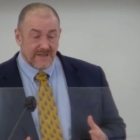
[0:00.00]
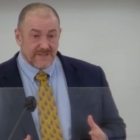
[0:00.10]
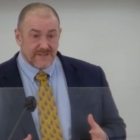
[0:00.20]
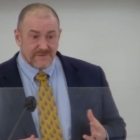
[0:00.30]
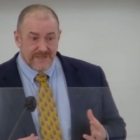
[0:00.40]

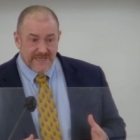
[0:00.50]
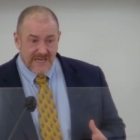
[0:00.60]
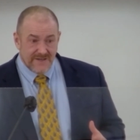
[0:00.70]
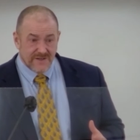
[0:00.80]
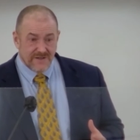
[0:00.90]
is to
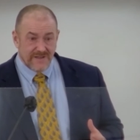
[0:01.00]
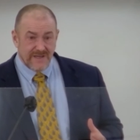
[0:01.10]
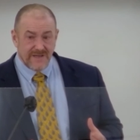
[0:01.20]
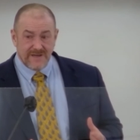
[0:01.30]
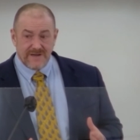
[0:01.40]

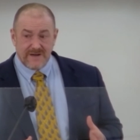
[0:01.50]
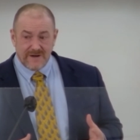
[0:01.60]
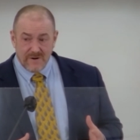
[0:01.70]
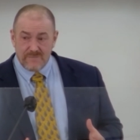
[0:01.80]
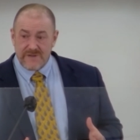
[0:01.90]
intentionally
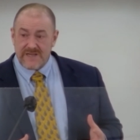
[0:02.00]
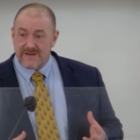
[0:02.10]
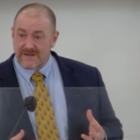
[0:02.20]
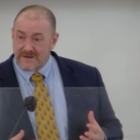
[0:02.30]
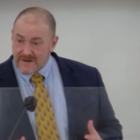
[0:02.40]
go
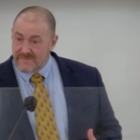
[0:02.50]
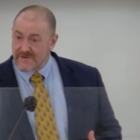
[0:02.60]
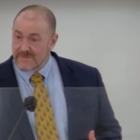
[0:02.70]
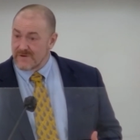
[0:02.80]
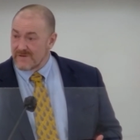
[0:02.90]
be
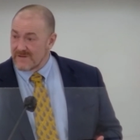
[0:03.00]
uncomfortable.